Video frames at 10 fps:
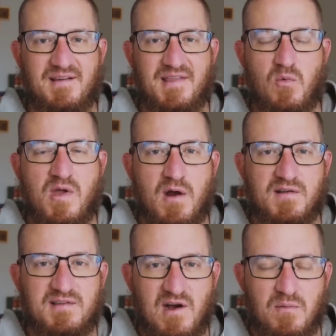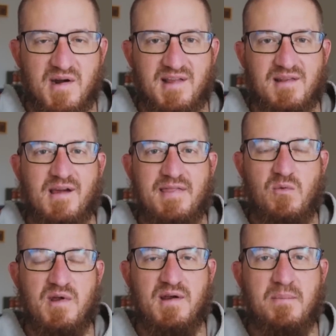that we are celebrating, that
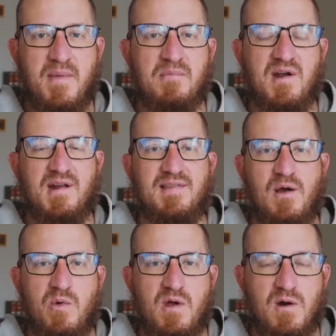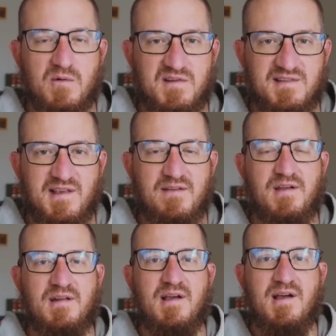we are commemorating, that we are
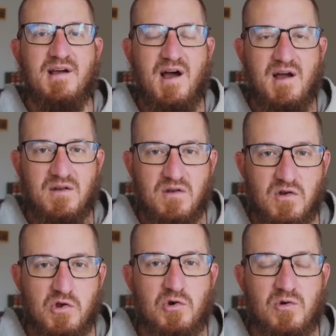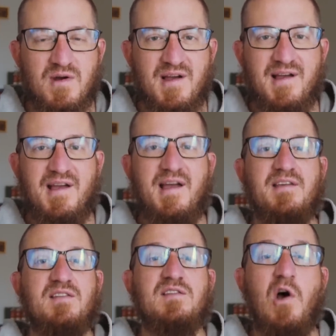receiving anew
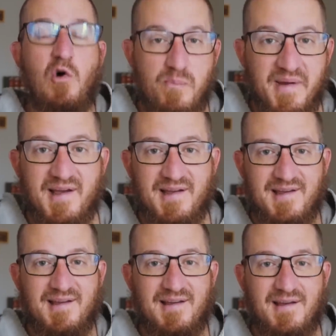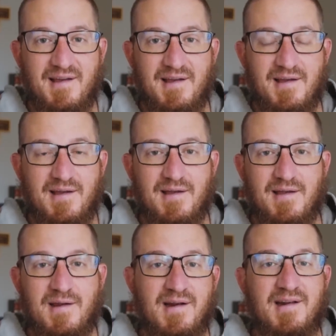is so big,
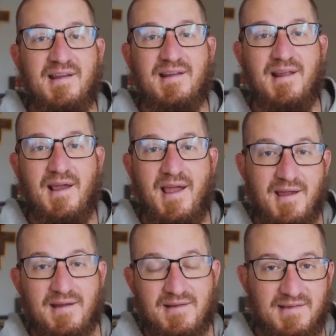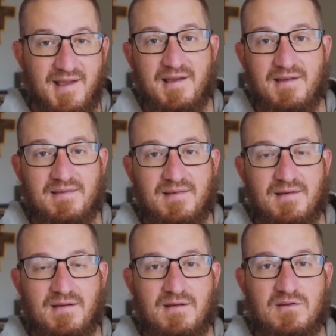you're going to need 8 days
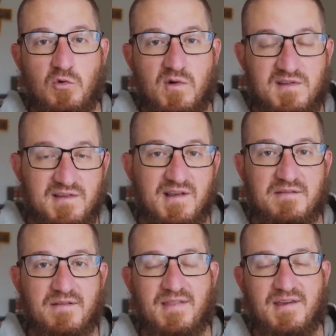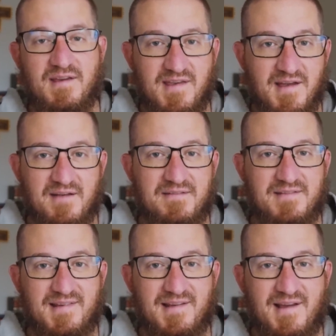to receive the
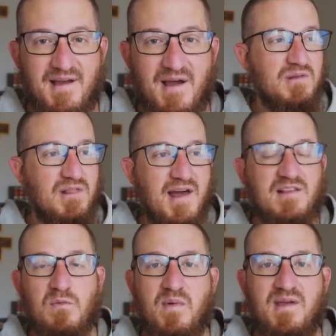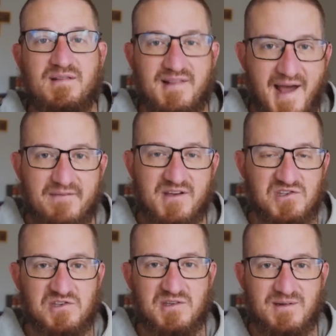gift. Let's be
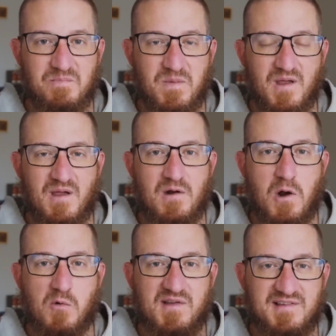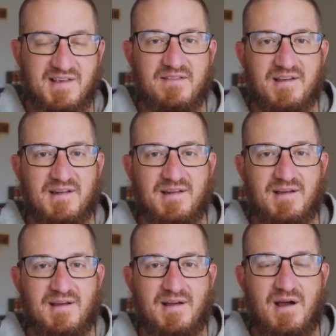lavish in our receiving
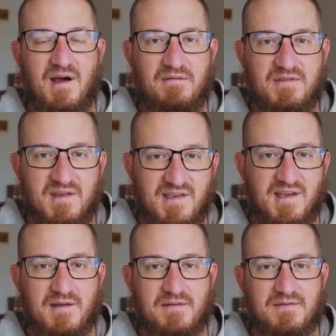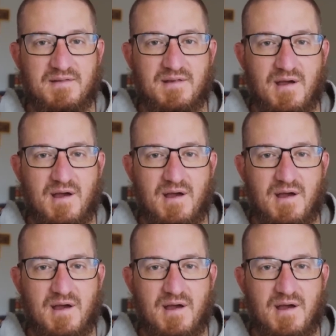of the gift.